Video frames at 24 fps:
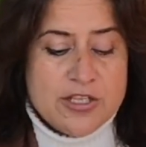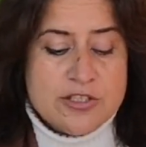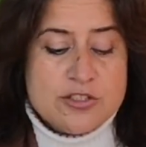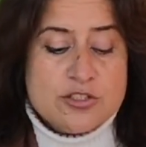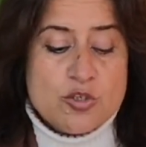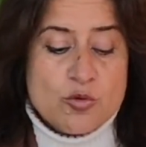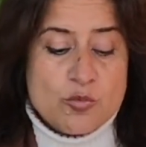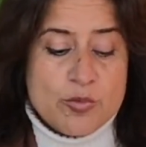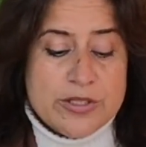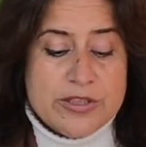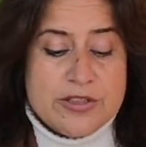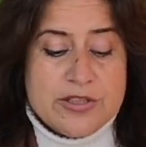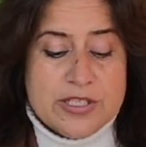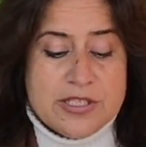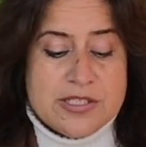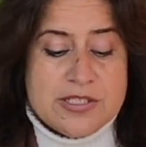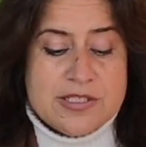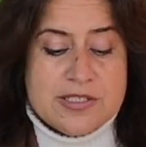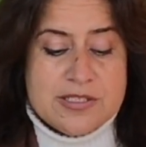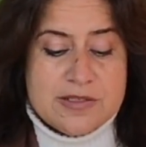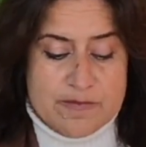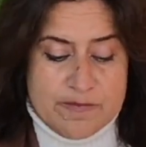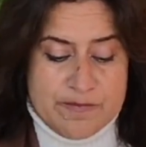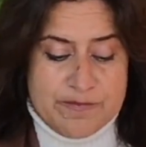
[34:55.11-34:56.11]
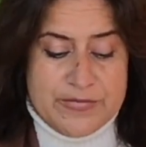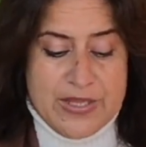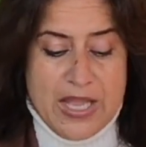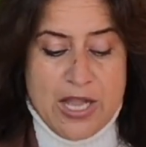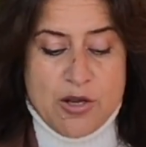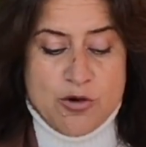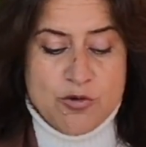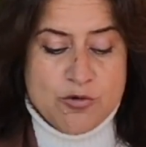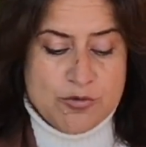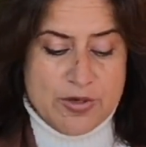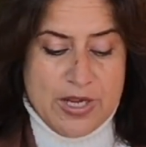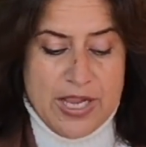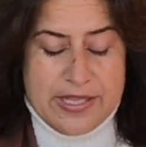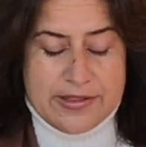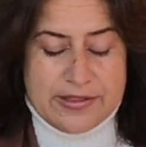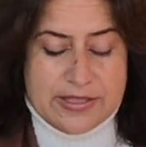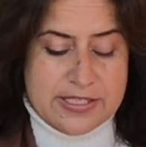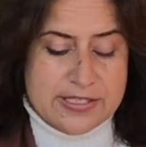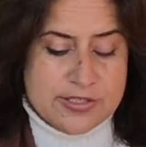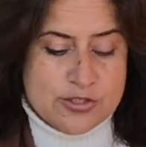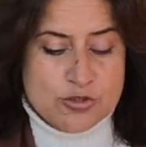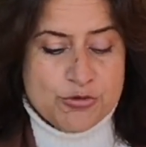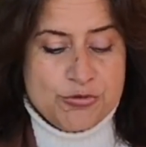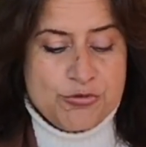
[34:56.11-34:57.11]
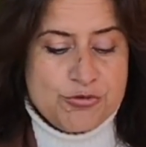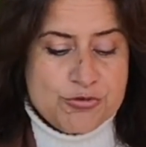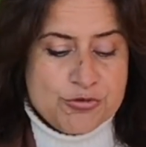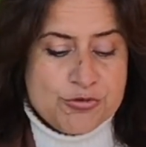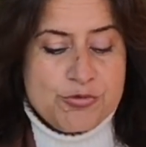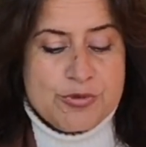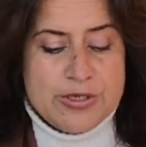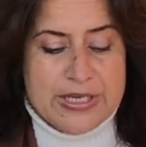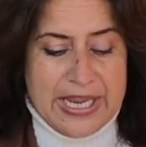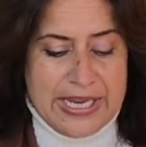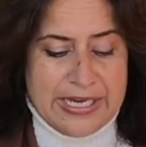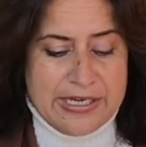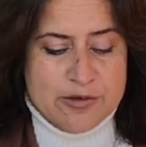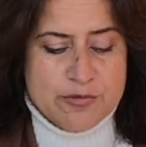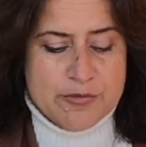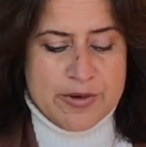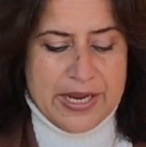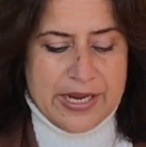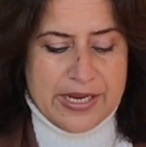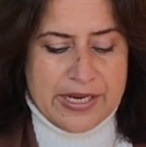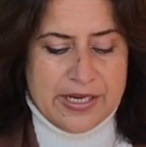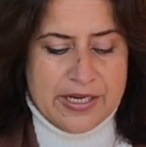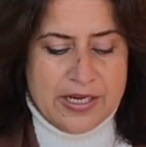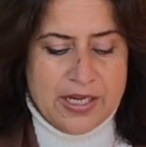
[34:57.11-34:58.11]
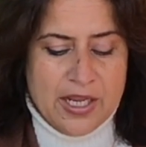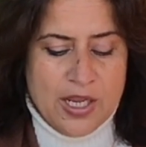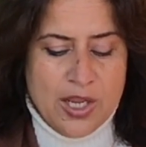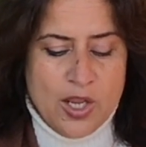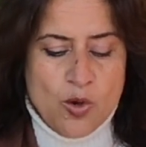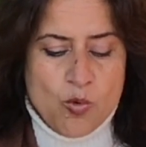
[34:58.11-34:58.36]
So with this now at this 2-2 gateway,